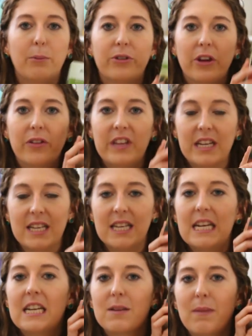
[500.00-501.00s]
So this
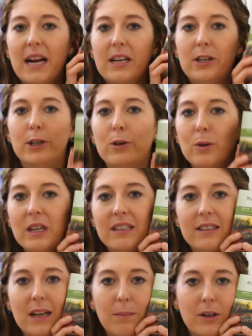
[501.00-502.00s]
is my new
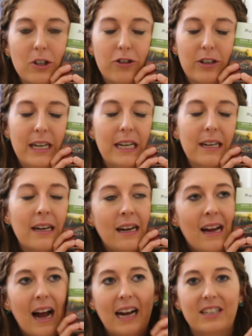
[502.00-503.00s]
summer drink.
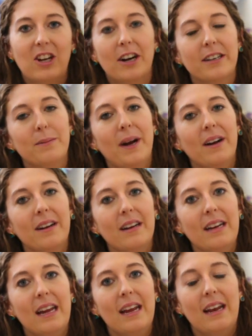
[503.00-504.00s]
I talked about
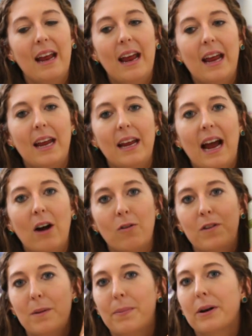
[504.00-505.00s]
it in an
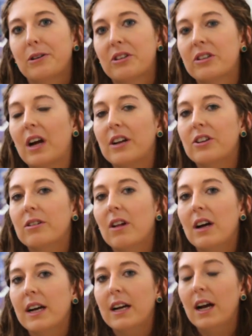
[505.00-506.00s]
outfit post not too
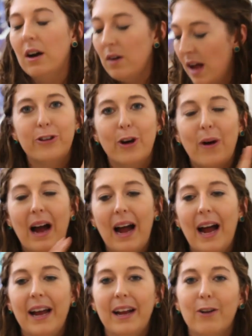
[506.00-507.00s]
long ago, so
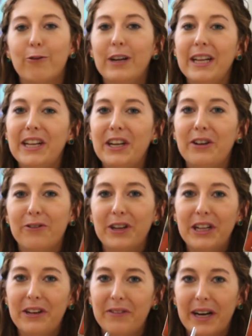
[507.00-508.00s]
I really,
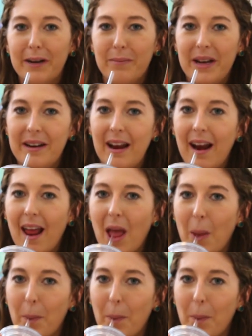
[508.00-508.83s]
really recommend it.